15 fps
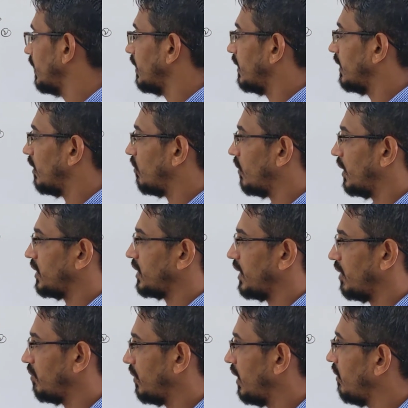now watch
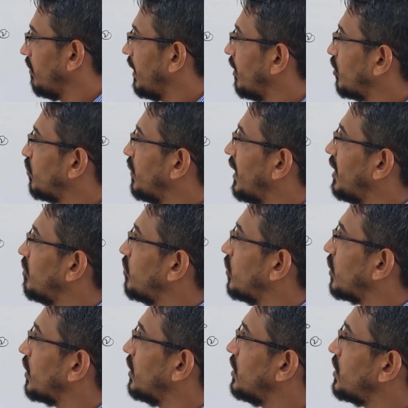carefully. We have to find
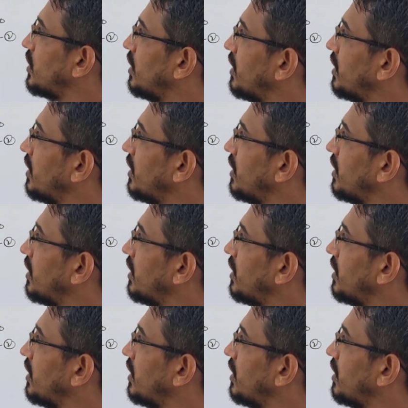potential